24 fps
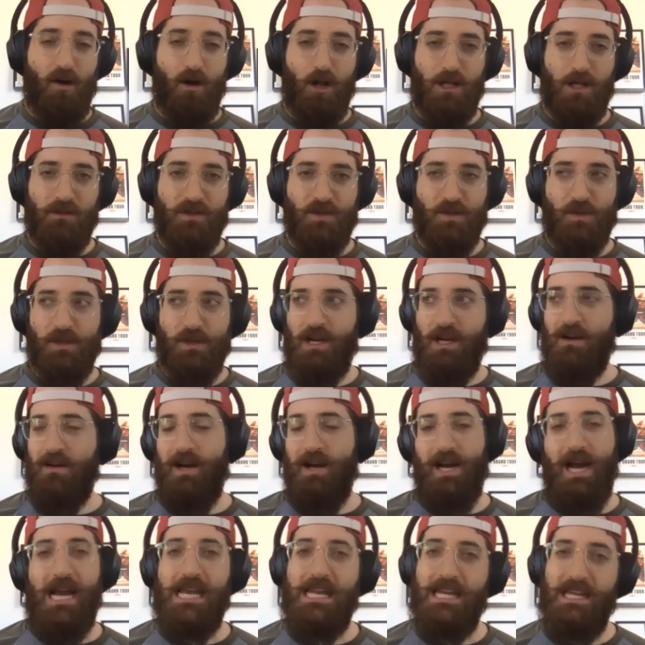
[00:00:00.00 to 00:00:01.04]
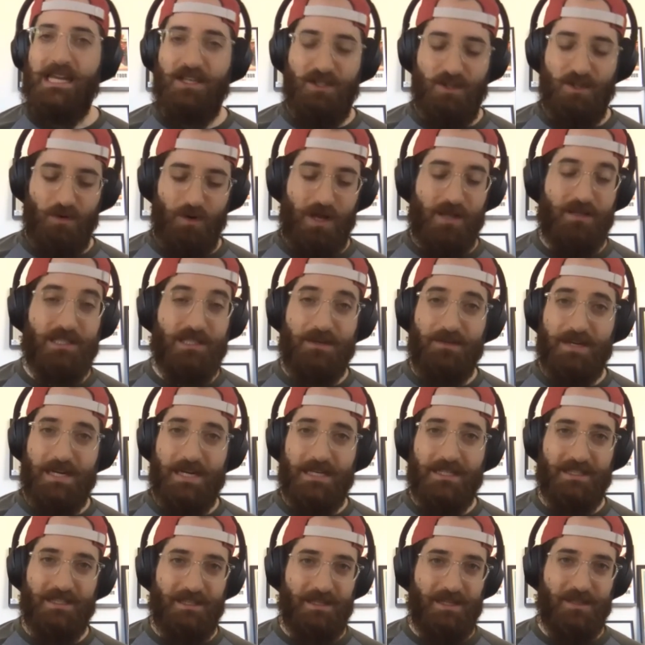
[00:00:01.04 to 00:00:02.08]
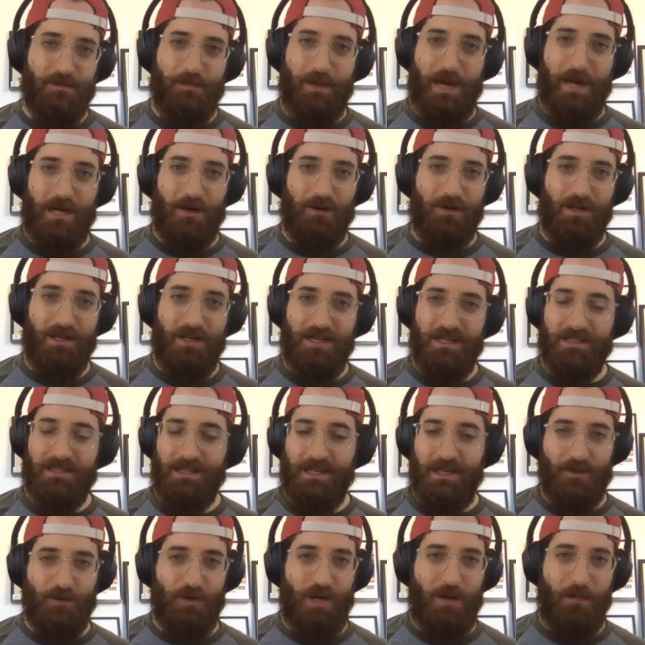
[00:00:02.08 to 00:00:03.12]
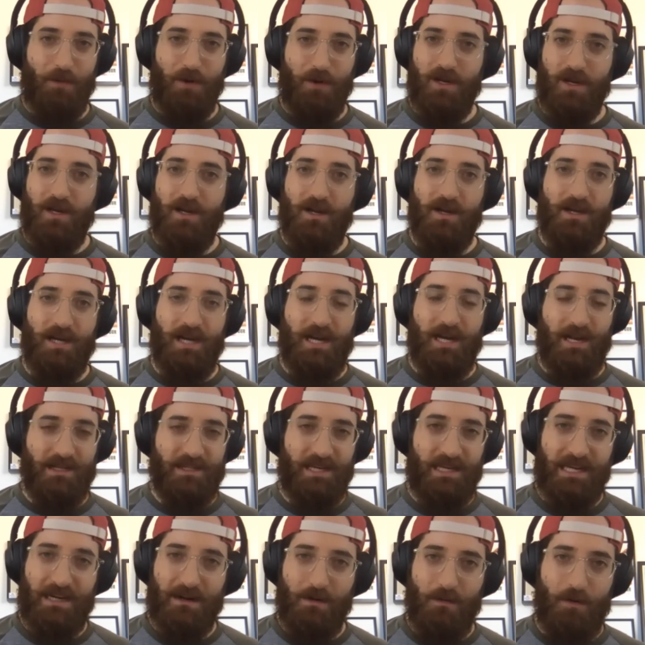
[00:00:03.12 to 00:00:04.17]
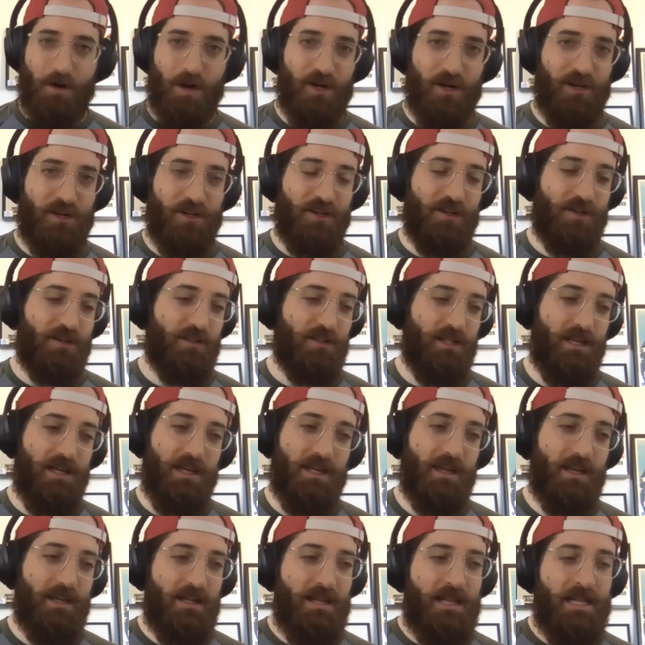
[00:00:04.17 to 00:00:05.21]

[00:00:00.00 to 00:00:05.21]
all of us were like, all right, I need two A7Ss, batteries, I need a tripod, I need a secondary monitor, like,